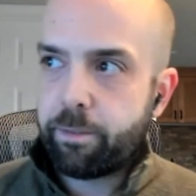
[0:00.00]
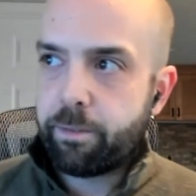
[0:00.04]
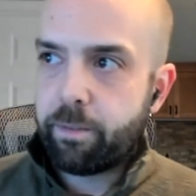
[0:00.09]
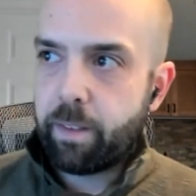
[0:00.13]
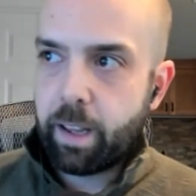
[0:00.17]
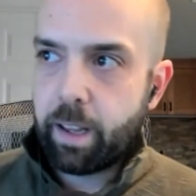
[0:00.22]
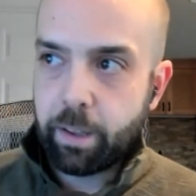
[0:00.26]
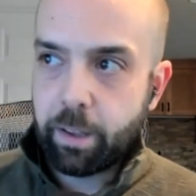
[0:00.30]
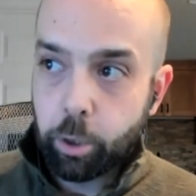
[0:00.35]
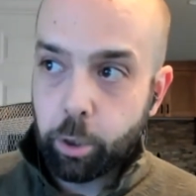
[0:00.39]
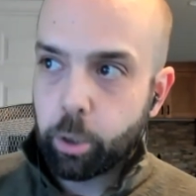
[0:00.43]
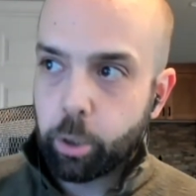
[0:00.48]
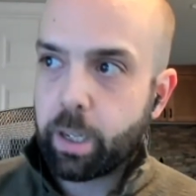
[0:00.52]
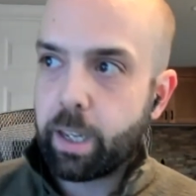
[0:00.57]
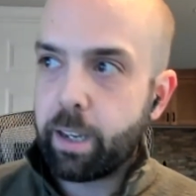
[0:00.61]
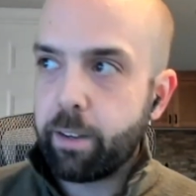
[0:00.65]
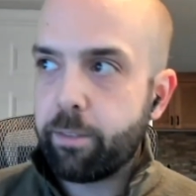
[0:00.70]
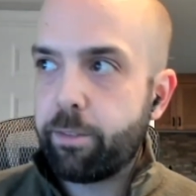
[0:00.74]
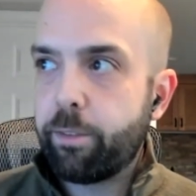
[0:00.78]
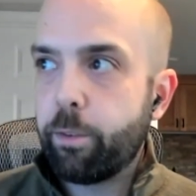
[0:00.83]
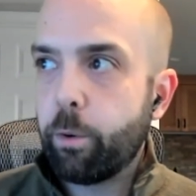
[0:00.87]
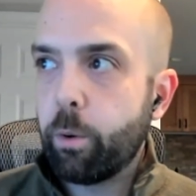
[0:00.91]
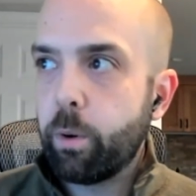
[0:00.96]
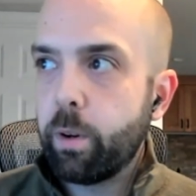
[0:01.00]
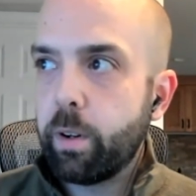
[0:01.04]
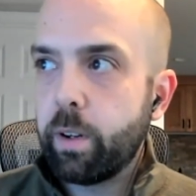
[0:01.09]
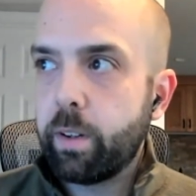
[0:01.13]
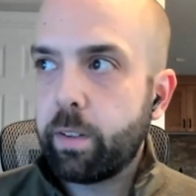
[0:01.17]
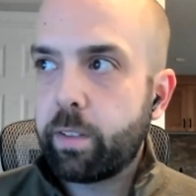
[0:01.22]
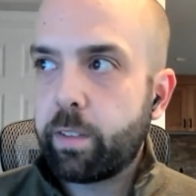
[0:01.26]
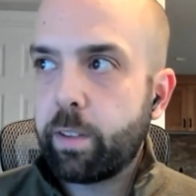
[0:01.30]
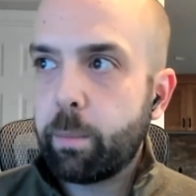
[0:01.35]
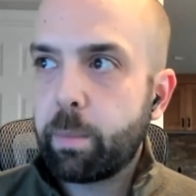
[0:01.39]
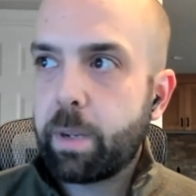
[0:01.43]
looking
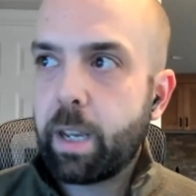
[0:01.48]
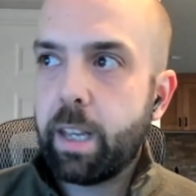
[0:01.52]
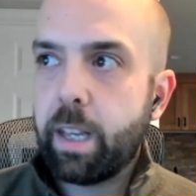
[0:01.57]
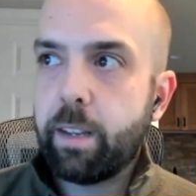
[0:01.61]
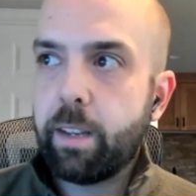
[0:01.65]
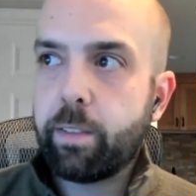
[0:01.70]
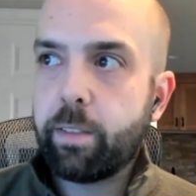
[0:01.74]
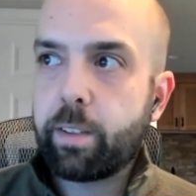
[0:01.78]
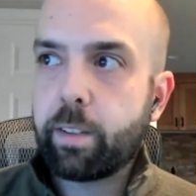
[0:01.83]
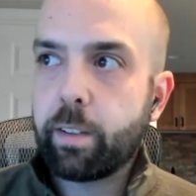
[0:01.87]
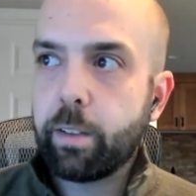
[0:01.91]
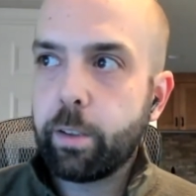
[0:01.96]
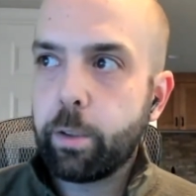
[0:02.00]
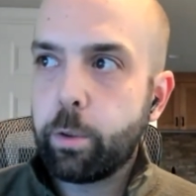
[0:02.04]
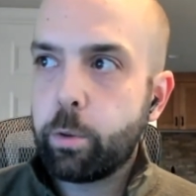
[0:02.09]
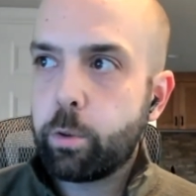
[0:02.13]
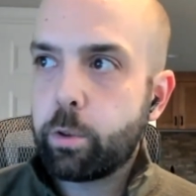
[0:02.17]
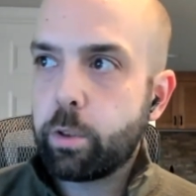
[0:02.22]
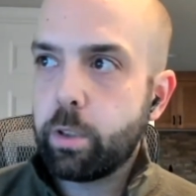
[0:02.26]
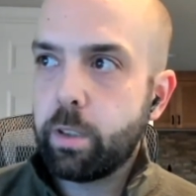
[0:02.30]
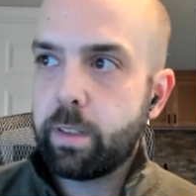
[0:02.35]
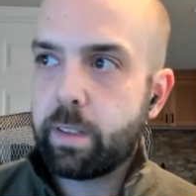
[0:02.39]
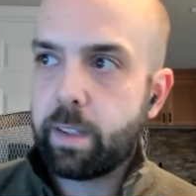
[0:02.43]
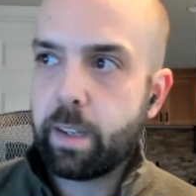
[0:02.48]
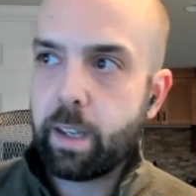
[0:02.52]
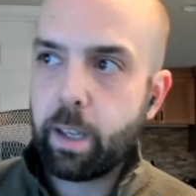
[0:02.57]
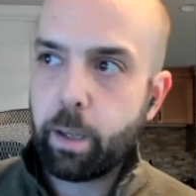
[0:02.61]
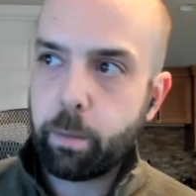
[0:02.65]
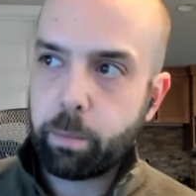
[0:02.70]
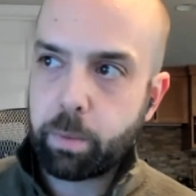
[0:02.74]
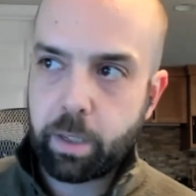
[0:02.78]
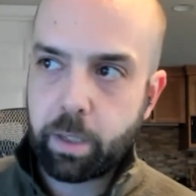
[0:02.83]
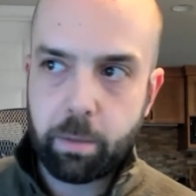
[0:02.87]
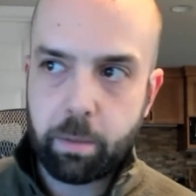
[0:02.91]
for some kind of solution to
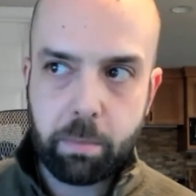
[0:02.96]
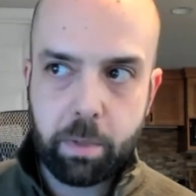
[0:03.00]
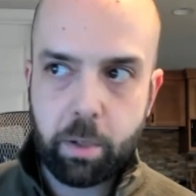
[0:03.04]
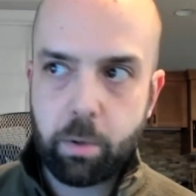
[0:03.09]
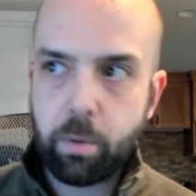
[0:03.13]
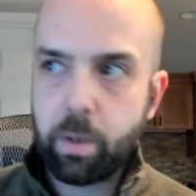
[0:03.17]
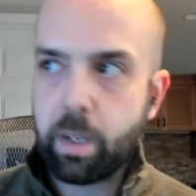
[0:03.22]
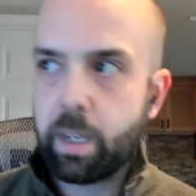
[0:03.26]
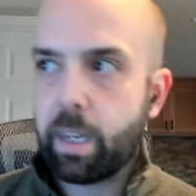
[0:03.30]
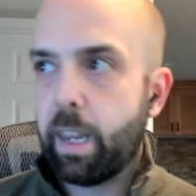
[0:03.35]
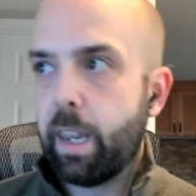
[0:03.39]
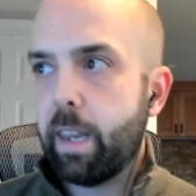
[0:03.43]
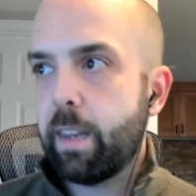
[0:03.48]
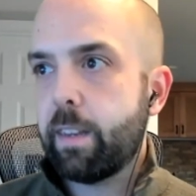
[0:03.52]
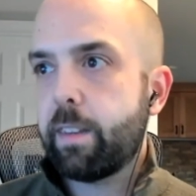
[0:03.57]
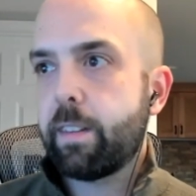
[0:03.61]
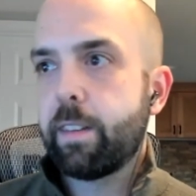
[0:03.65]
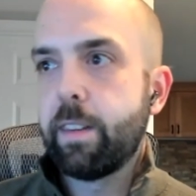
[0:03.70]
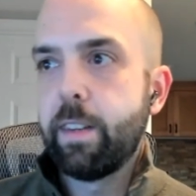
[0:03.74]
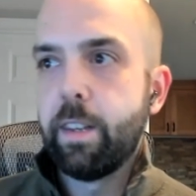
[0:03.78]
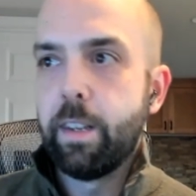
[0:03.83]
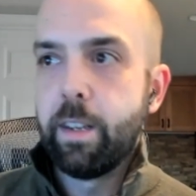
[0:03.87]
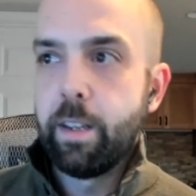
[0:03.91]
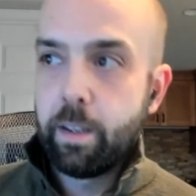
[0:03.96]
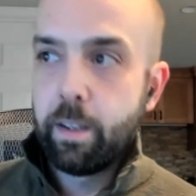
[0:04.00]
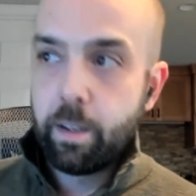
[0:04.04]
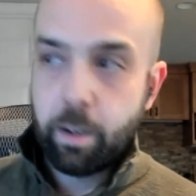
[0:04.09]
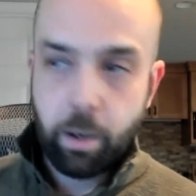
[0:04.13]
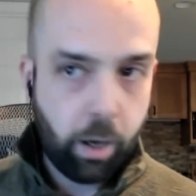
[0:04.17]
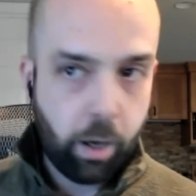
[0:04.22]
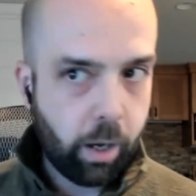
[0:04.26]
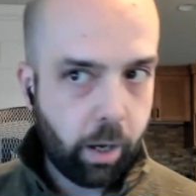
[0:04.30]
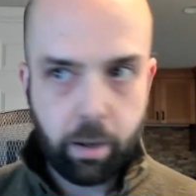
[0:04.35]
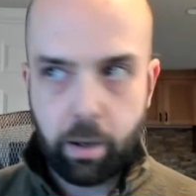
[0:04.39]
help communicate
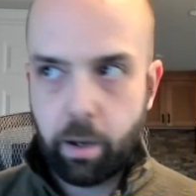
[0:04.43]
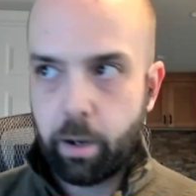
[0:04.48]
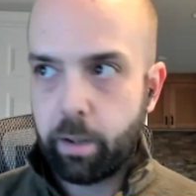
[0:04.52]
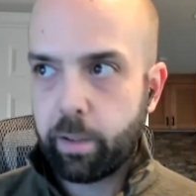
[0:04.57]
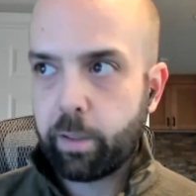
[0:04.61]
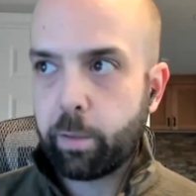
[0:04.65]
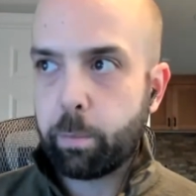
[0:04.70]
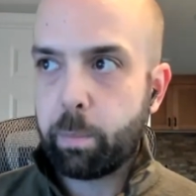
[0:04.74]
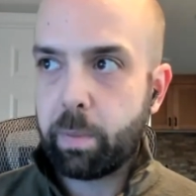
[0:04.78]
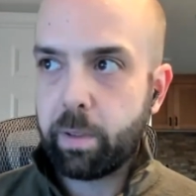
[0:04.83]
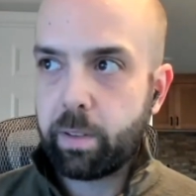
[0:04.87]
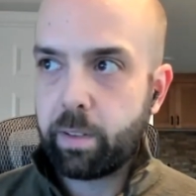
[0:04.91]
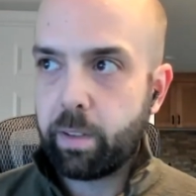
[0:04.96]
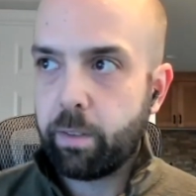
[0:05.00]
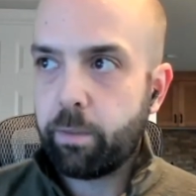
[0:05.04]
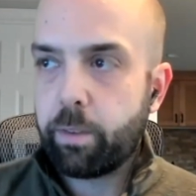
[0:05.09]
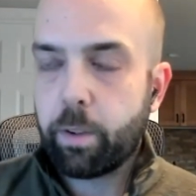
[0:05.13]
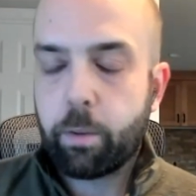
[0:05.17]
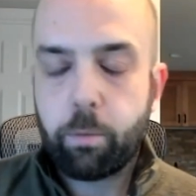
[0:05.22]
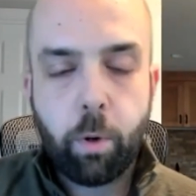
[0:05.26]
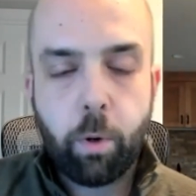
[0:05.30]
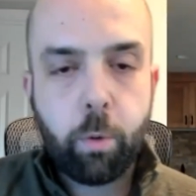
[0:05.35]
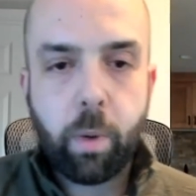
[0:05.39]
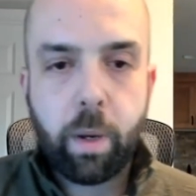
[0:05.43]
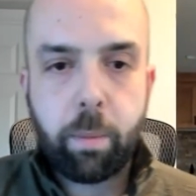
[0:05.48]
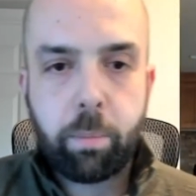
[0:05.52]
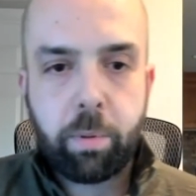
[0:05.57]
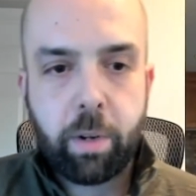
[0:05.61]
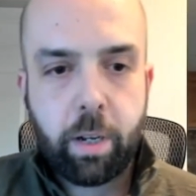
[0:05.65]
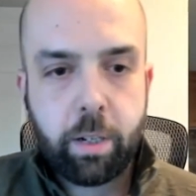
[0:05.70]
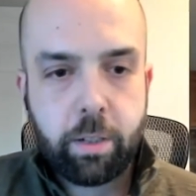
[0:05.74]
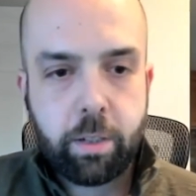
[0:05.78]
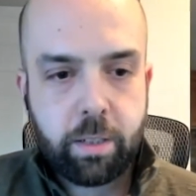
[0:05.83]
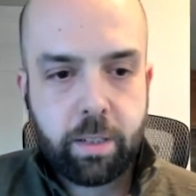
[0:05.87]
a specific roadway
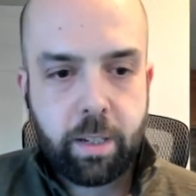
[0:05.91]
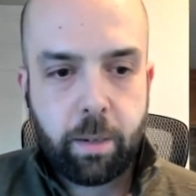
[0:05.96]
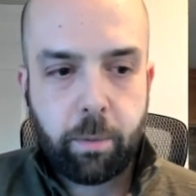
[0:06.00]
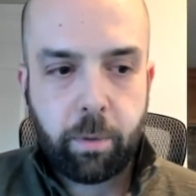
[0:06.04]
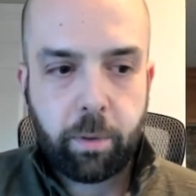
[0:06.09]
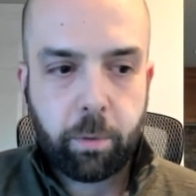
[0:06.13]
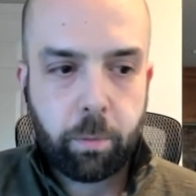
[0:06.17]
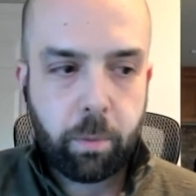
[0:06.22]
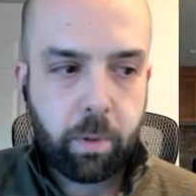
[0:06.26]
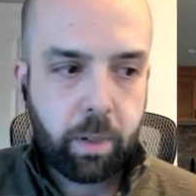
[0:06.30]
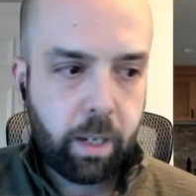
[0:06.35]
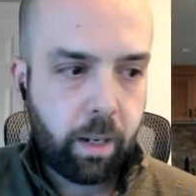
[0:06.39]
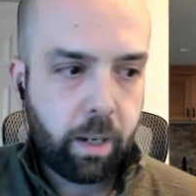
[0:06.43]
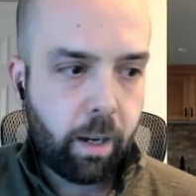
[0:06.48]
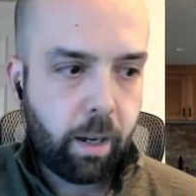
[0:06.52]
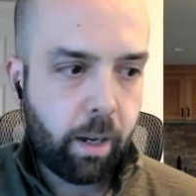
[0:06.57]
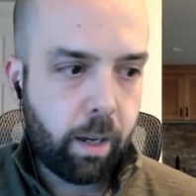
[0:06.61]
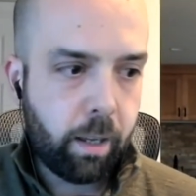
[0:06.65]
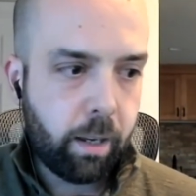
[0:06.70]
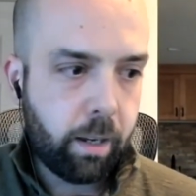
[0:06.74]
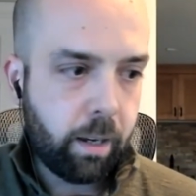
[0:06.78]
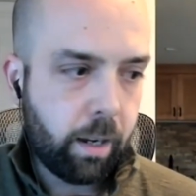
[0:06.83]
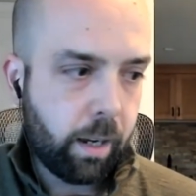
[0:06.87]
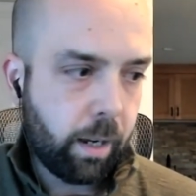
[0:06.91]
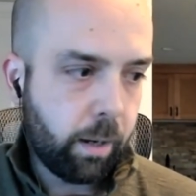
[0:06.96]
project I was working on.